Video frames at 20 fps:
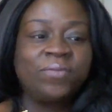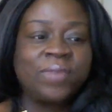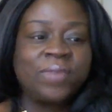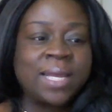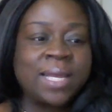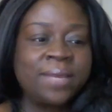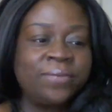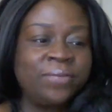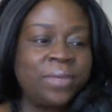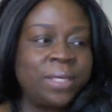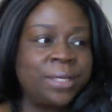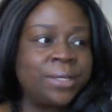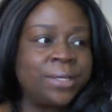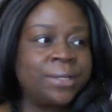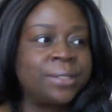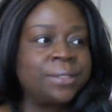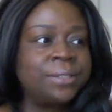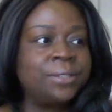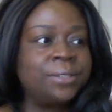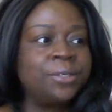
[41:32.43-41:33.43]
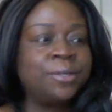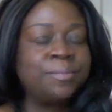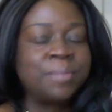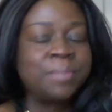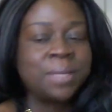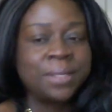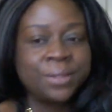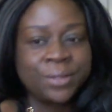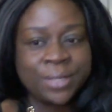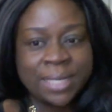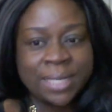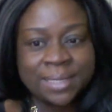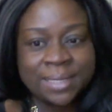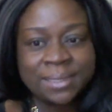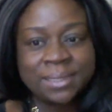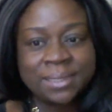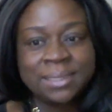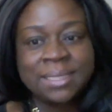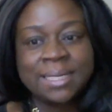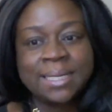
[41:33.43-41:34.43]
5 years, her mother has
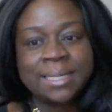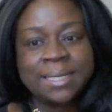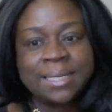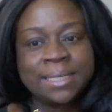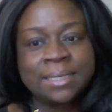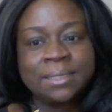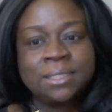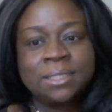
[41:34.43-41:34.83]
died.